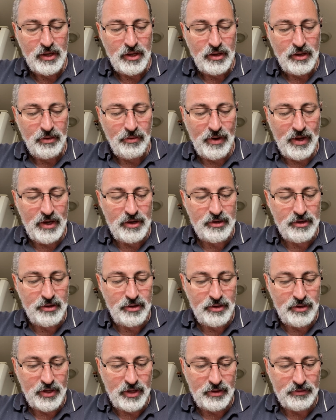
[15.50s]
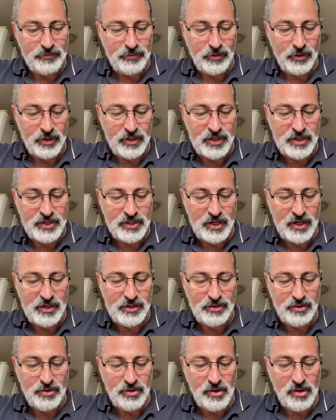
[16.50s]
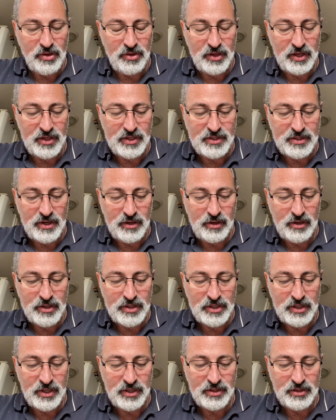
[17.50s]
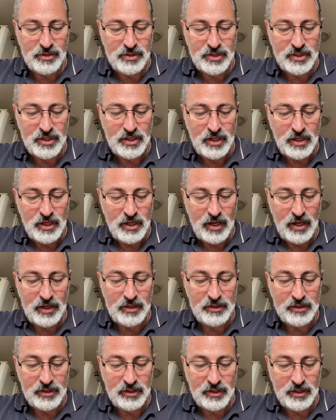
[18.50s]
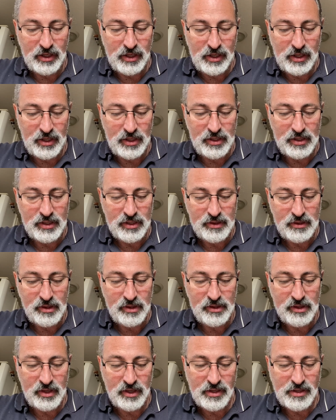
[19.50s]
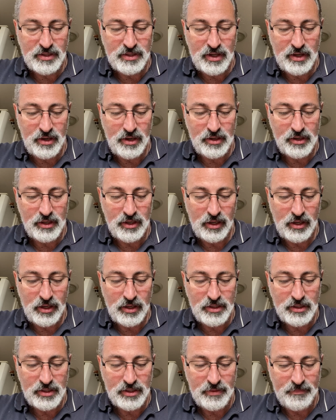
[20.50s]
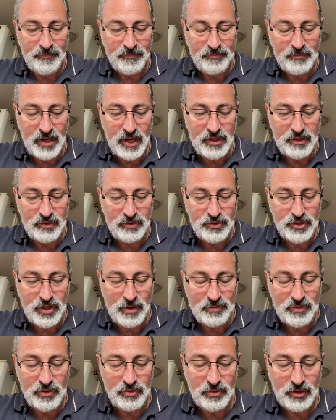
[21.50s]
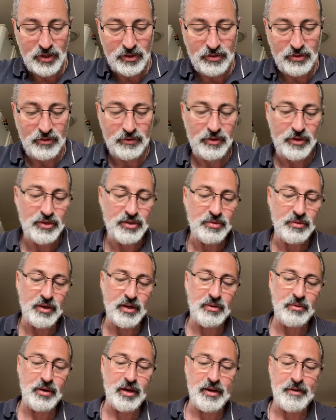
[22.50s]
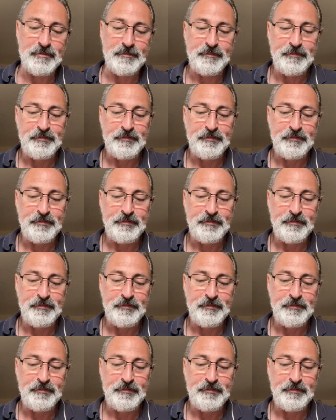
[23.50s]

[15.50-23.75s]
Render, therefore, to Caesar the things that are Caesar's, and to God the things that are God's. Matthew chapter 22, verse 21.